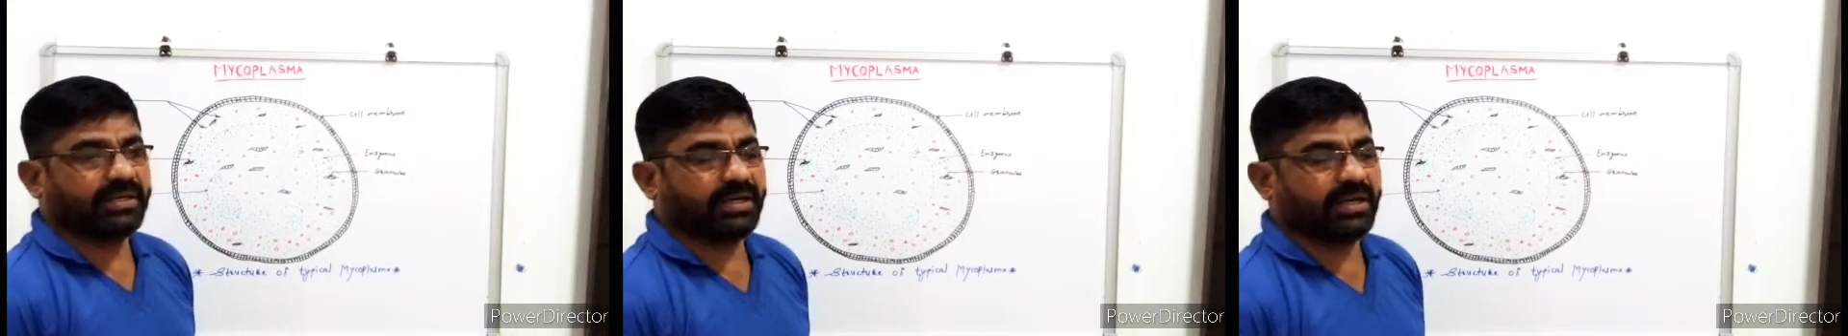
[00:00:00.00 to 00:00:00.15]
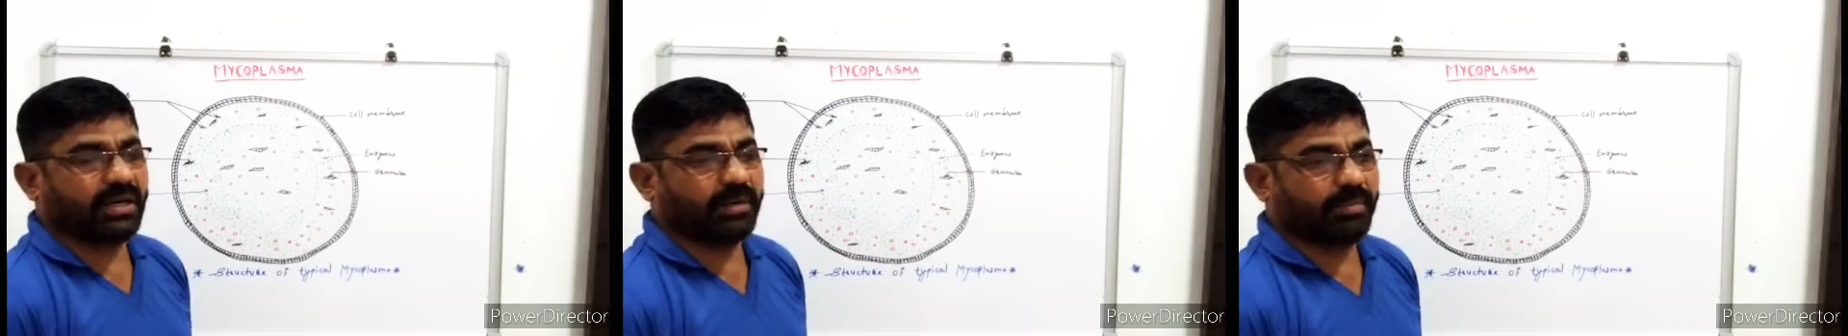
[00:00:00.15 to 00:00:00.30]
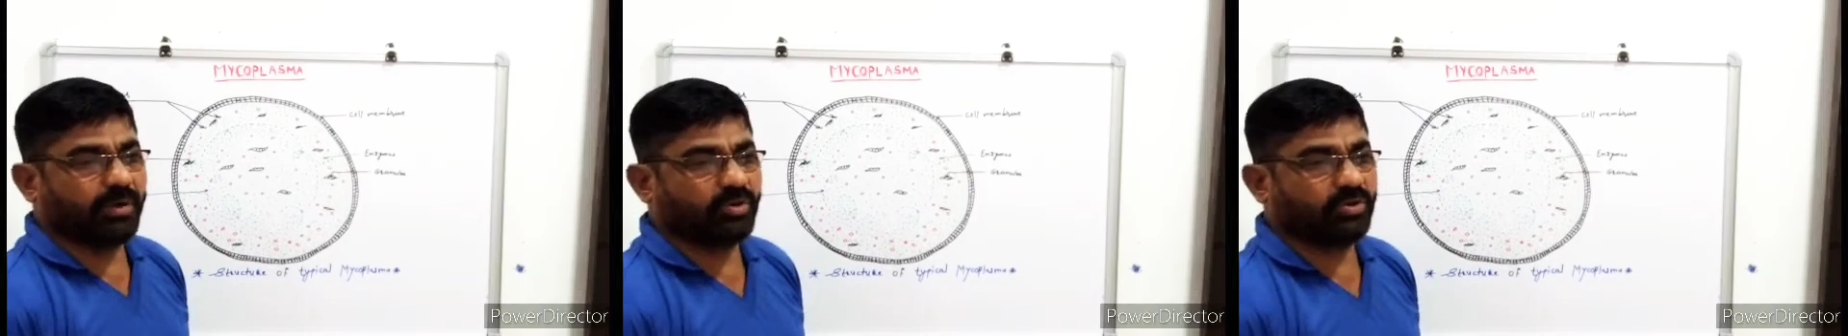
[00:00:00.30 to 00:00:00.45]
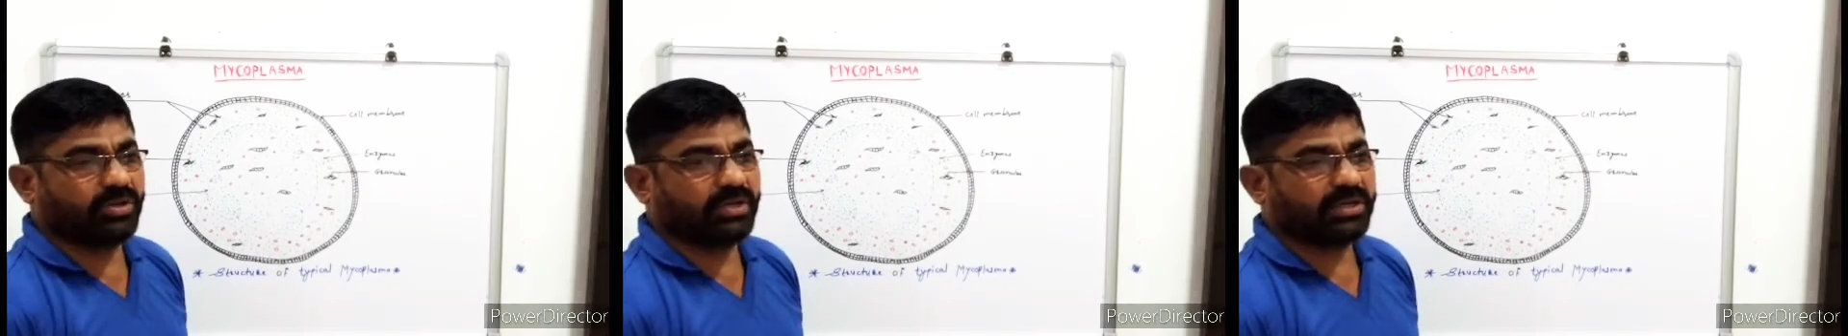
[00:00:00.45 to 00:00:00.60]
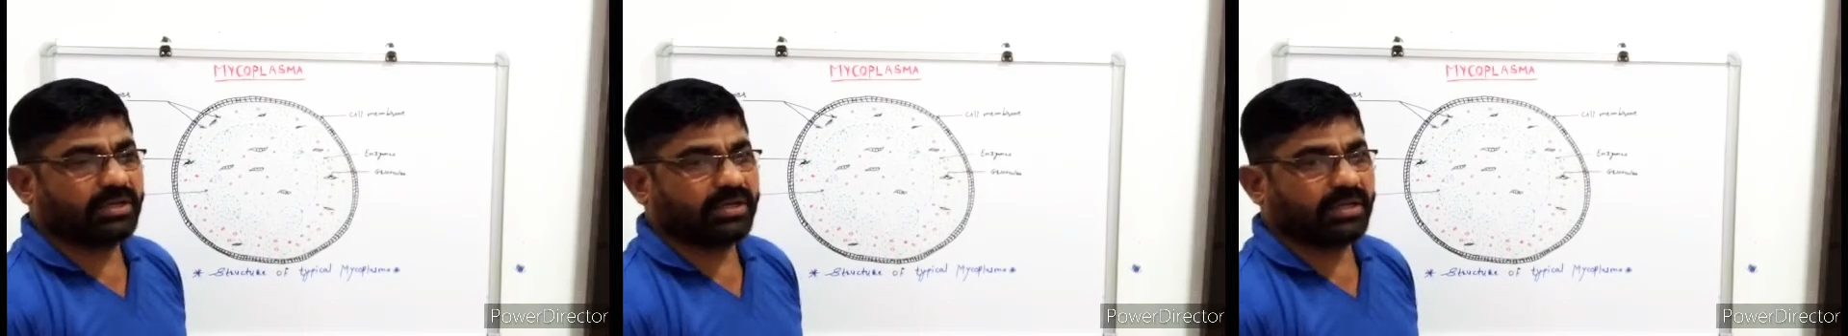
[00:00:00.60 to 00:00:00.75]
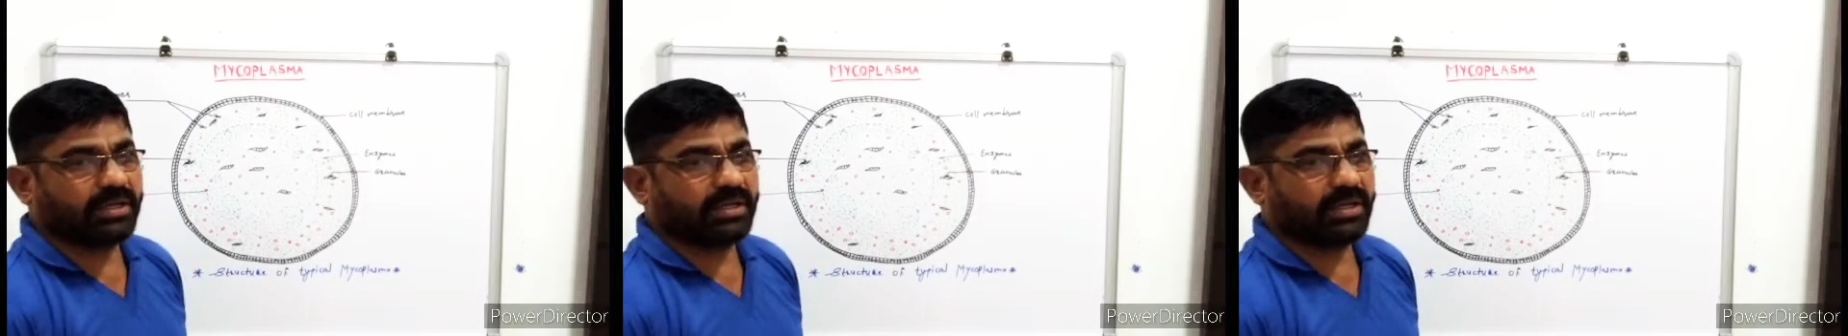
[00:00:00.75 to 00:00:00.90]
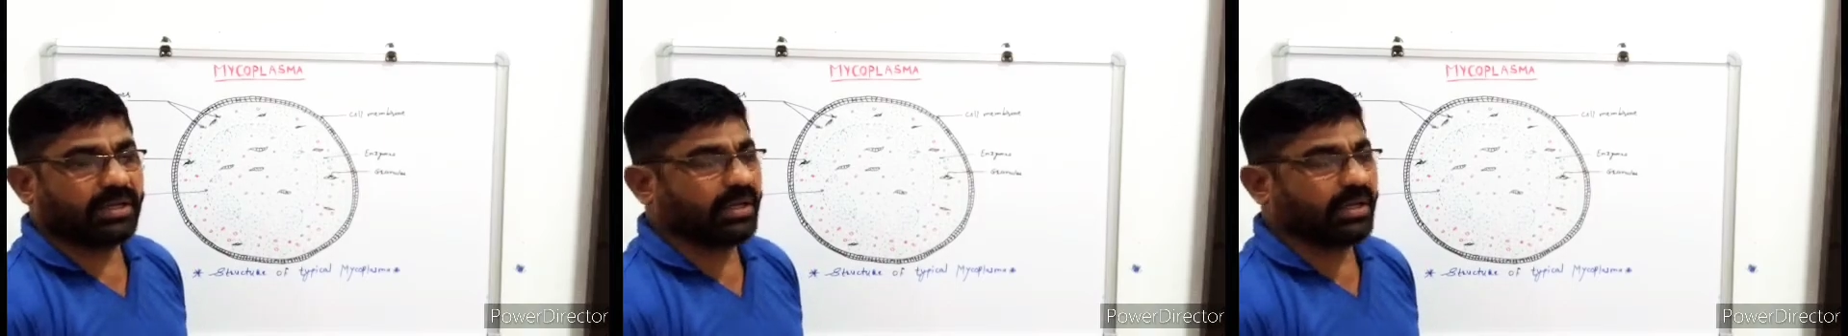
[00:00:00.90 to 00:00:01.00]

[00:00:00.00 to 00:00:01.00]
about the